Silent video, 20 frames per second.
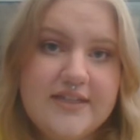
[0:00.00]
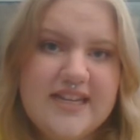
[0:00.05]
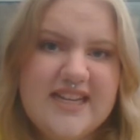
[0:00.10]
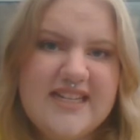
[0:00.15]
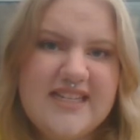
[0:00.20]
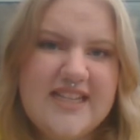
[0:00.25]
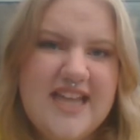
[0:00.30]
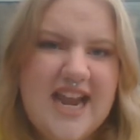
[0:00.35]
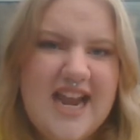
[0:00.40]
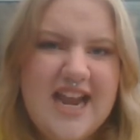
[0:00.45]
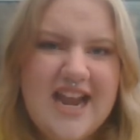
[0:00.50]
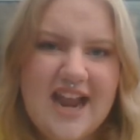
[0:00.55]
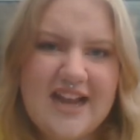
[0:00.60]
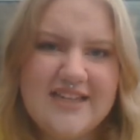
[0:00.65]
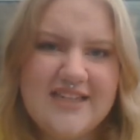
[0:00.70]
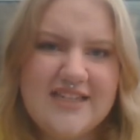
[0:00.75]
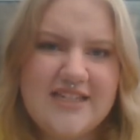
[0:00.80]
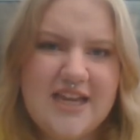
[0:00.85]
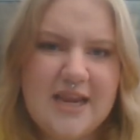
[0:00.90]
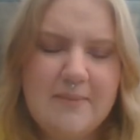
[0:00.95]
is the
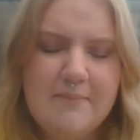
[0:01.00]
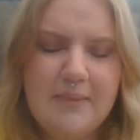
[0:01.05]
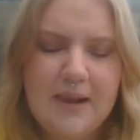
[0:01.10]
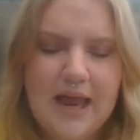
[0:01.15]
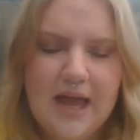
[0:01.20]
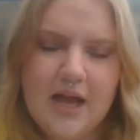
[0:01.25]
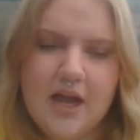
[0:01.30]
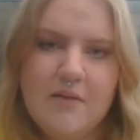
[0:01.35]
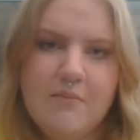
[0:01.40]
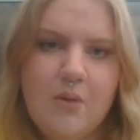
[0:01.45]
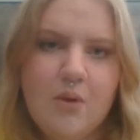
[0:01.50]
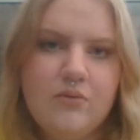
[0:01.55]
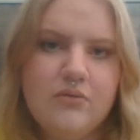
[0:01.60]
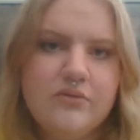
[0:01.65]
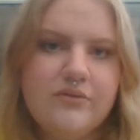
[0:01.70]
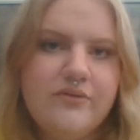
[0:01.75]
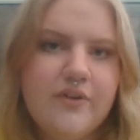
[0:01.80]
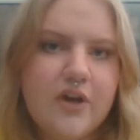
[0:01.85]
nasty black mold